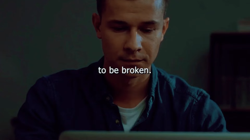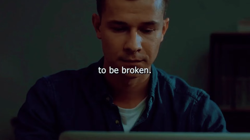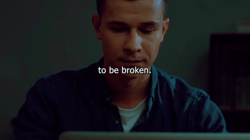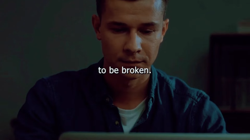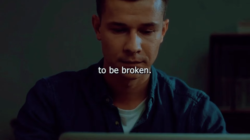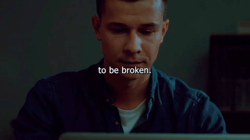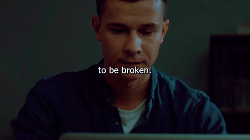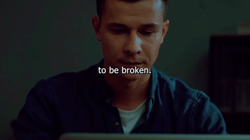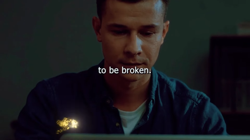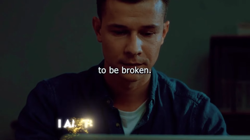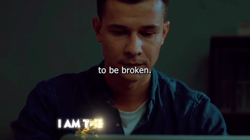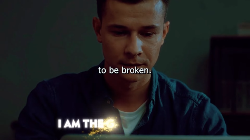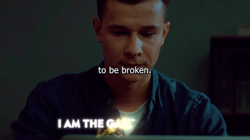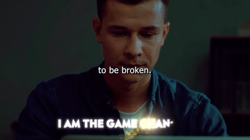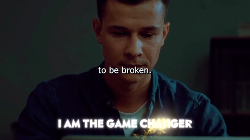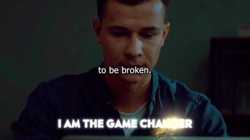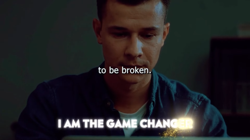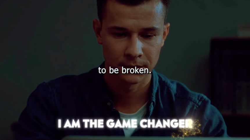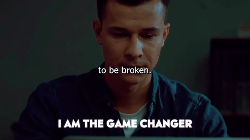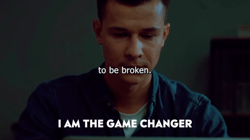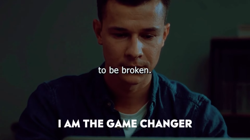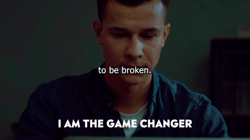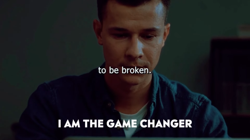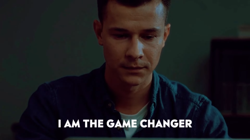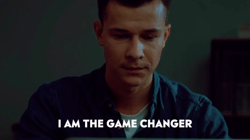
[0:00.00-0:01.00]

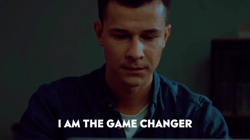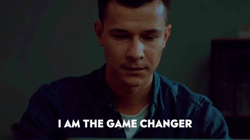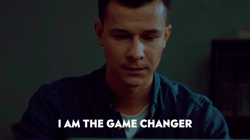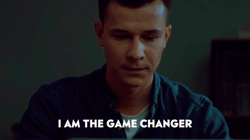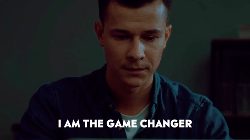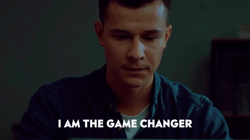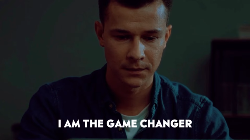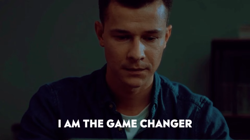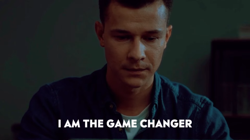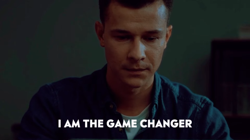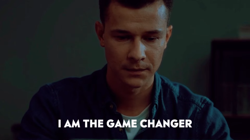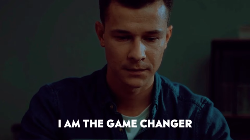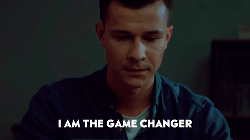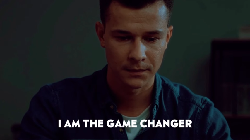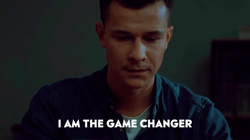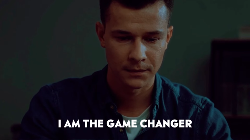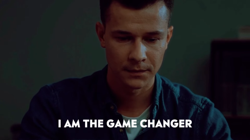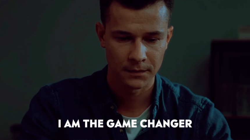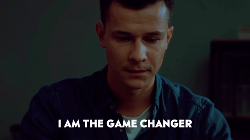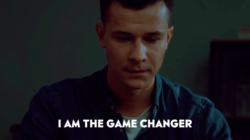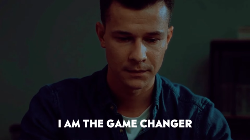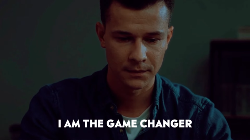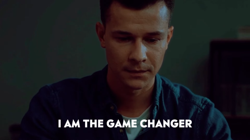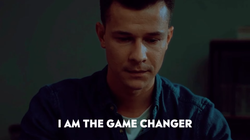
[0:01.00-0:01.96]
Nothing is said.